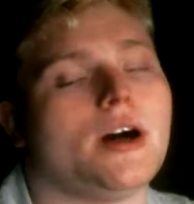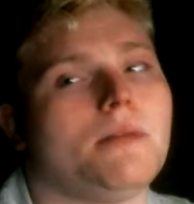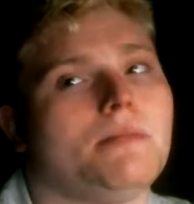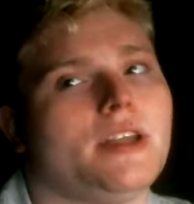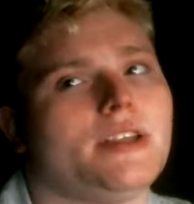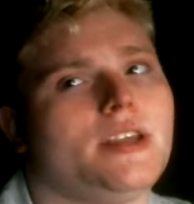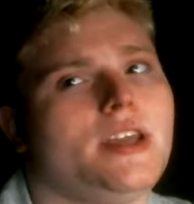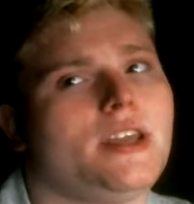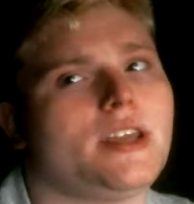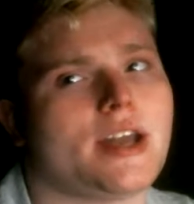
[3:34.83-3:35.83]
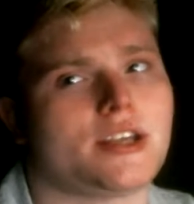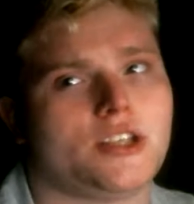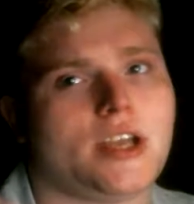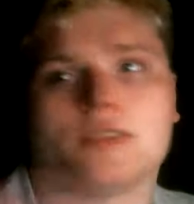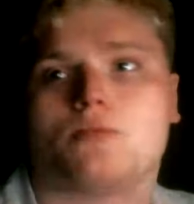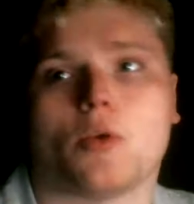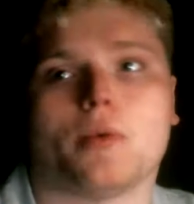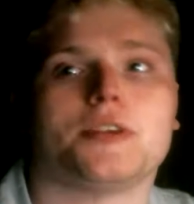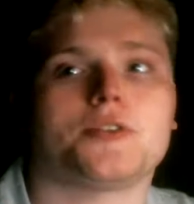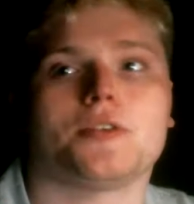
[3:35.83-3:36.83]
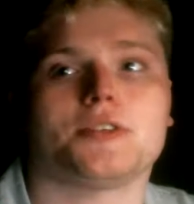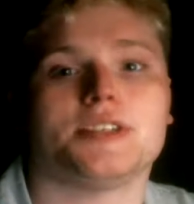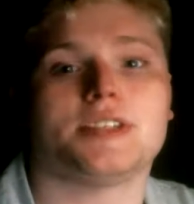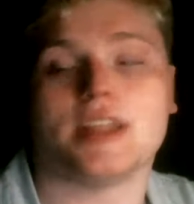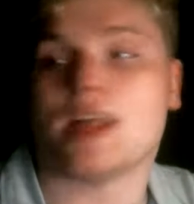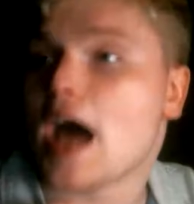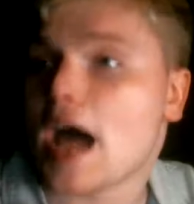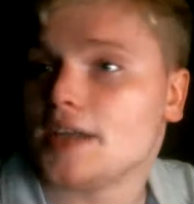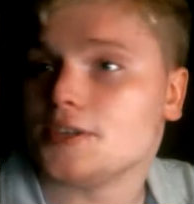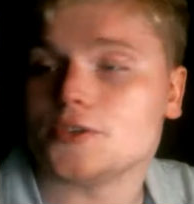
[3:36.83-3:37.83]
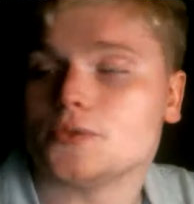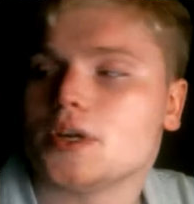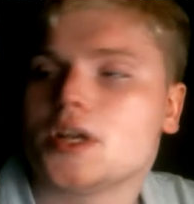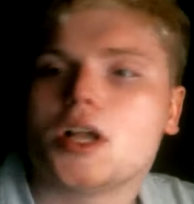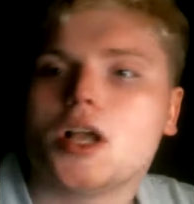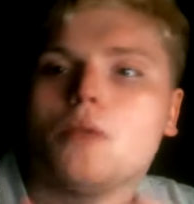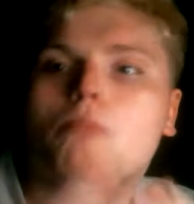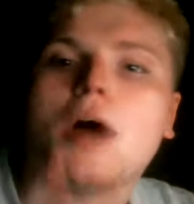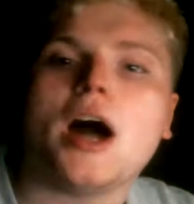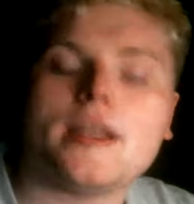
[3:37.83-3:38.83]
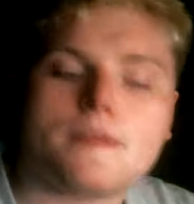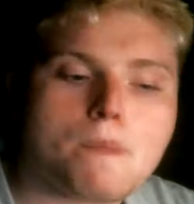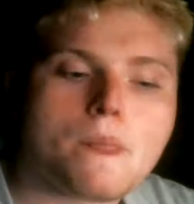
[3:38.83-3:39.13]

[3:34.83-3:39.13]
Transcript: but he actually has more resources than I do. But